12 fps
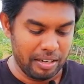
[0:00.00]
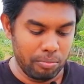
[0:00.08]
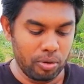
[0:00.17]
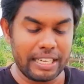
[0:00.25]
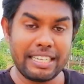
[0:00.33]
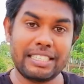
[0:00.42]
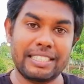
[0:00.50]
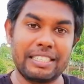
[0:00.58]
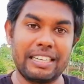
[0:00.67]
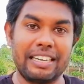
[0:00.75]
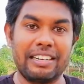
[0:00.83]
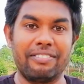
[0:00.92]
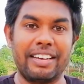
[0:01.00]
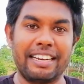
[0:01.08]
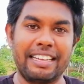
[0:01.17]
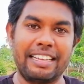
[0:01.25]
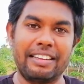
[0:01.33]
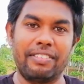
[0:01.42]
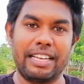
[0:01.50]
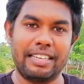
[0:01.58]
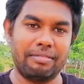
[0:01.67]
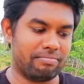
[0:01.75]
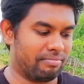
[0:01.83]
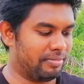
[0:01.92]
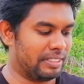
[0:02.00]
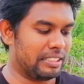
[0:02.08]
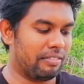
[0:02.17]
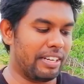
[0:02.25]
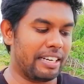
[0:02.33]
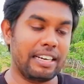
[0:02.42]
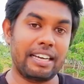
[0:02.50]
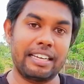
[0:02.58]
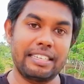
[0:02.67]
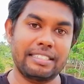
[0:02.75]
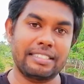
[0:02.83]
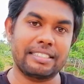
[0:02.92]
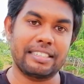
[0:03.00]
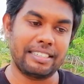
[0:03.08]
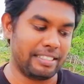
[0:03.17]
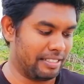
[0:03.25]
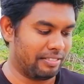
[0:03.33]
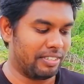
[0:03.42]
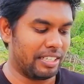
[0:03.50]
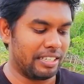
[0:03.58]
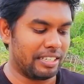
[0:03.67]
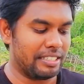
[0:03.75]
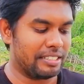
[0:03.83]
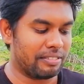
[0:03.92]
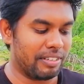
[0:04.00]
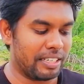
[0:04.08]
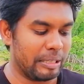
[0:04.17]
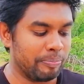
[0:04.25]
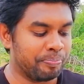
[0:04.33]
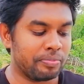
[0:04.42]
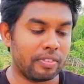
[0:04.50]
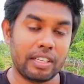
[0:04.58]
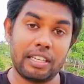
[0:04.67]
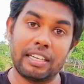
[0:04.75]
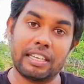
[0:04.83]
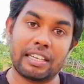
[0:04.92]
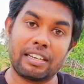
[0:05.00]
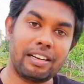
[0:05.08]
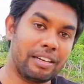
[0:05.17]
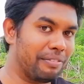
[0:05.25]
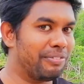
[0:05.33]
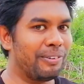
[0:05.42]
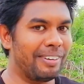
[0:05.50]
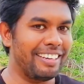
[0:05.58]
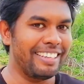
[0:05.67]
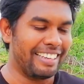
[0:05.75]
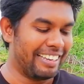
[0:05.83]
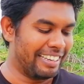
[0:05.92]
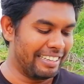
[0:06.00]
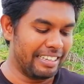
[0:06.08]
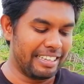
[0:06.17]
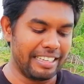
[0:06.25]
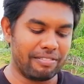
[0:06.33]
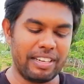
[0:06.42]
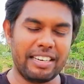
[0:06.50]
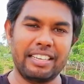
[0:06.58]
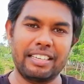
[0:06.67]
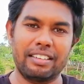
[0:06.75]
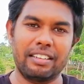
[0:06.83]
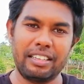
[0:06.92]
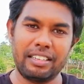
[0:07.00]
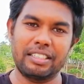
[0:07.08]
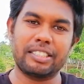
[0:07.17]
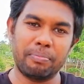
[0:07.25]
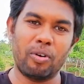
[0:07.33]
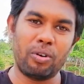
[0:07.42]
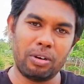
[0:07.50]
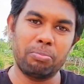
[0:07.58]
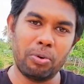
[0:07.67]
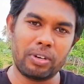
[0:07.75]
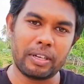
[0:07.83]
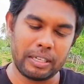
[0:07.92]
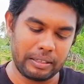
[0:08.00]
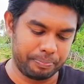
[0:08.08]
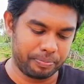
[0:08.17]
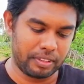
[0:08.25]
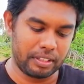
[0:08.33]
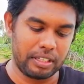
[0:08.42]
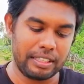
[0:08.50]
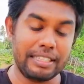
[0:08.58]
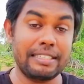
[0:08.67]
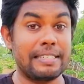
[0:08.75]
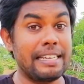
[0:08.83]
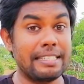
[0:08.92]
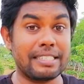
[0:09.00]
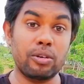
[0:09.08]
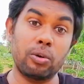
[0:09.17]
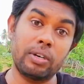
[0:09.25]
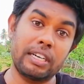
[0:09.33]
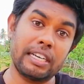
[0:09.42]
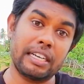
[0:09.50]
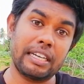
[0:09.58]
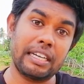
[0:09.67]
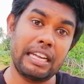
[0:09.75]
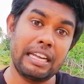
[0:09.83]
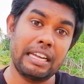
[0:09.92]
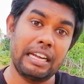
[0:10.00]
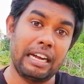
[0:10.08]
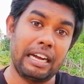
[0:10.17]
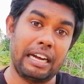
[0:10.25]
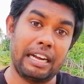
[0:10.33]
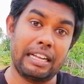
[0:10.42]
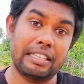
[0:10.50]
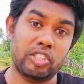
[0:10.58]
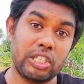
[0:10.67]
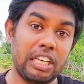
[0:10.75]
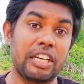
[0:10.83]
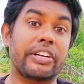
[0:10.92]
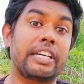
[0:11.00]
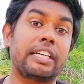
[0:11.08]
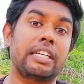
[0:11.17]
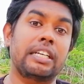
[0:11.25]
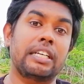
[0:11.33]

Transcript: book is very nice, very colorful. I like very small book. This is good children,